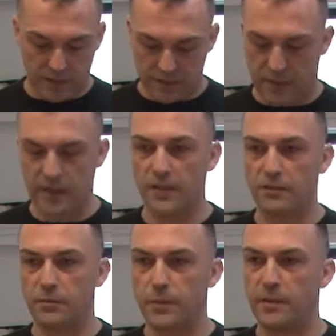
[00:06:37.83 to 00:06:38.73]
It's the
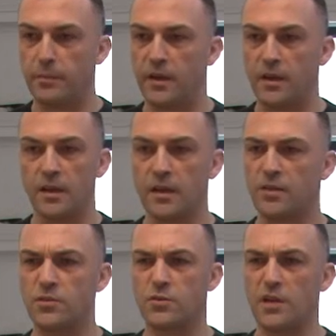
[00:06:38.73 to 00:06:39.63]
kind of paper
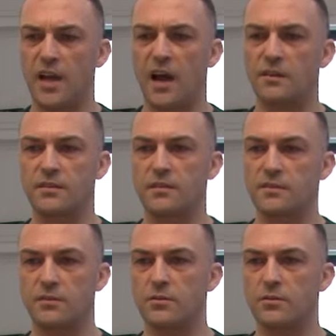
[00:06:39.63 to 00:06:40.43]
usually artists